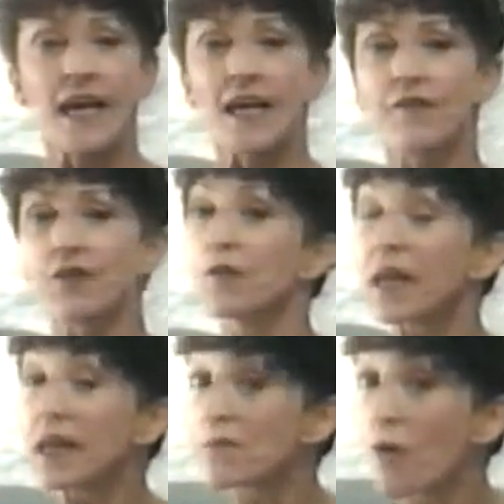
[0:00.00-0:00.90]
If you
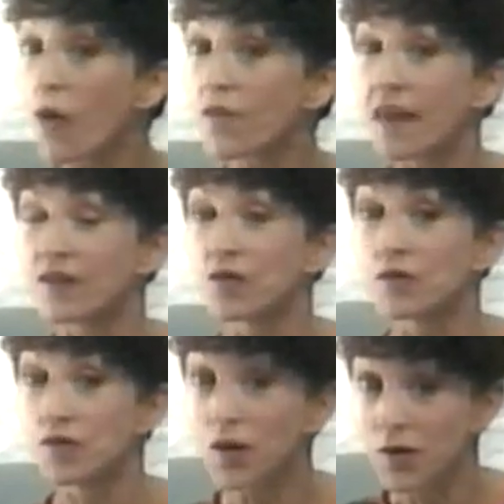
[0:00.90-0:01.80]
eat more than you
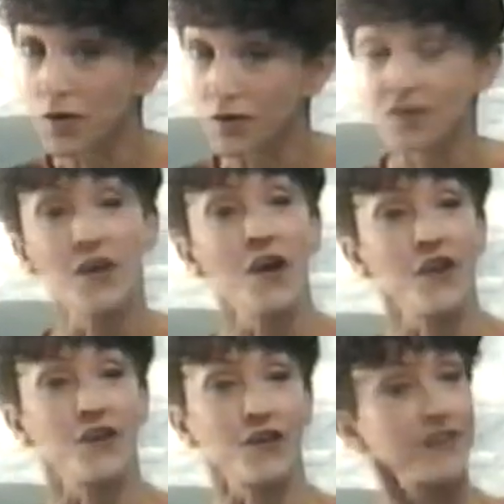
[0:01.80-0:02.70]
use,
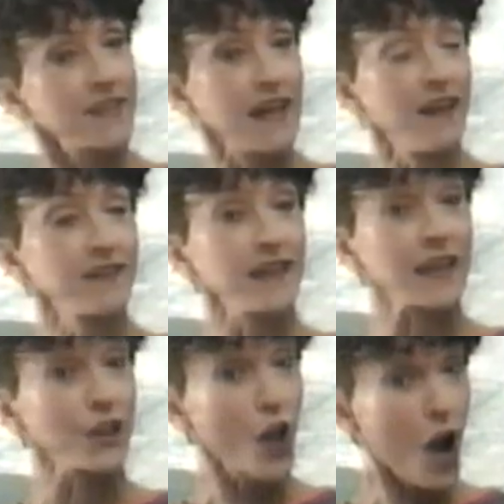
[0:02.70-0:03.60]
your cells
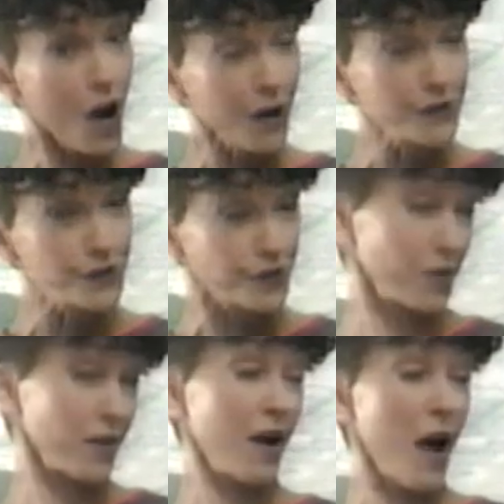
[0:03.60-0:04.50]
enlarge
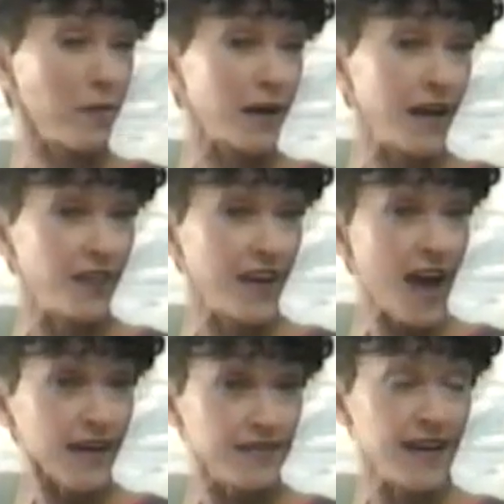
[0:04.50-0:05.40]
to accommodate the
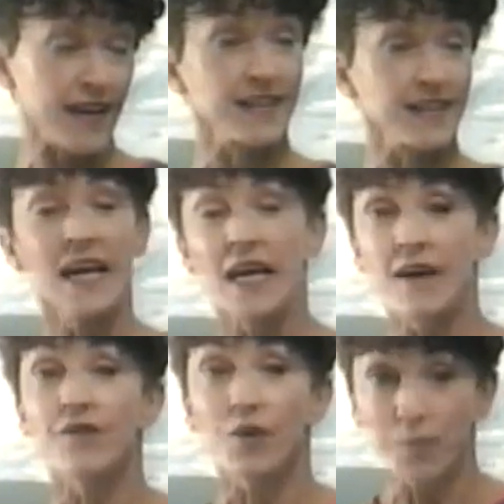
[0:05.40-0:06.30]
excess.
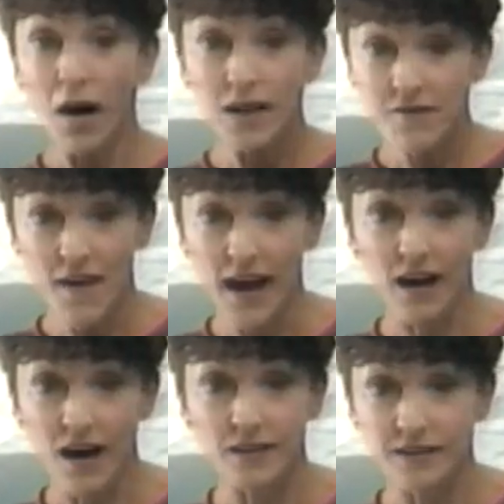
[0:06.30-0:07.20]
If your body fat
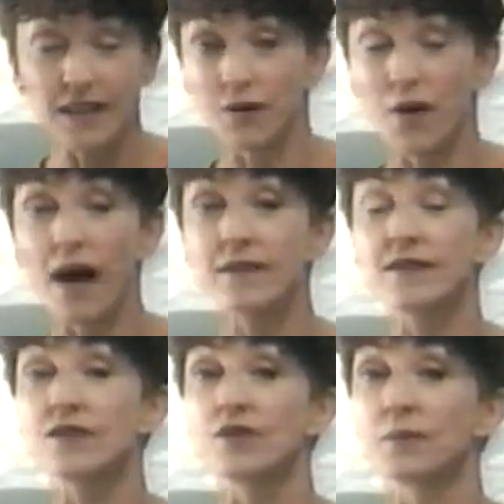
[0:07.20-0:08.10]
content
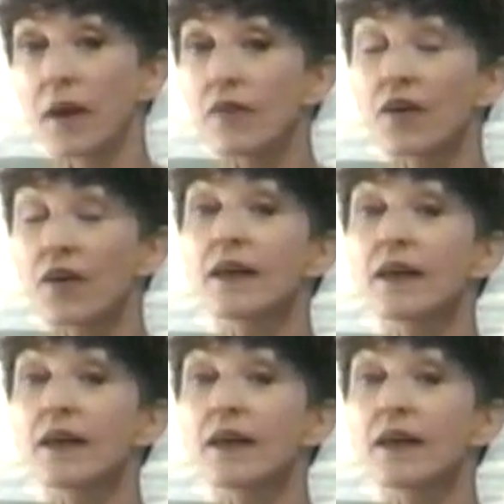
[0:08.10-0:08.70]
rises to about 30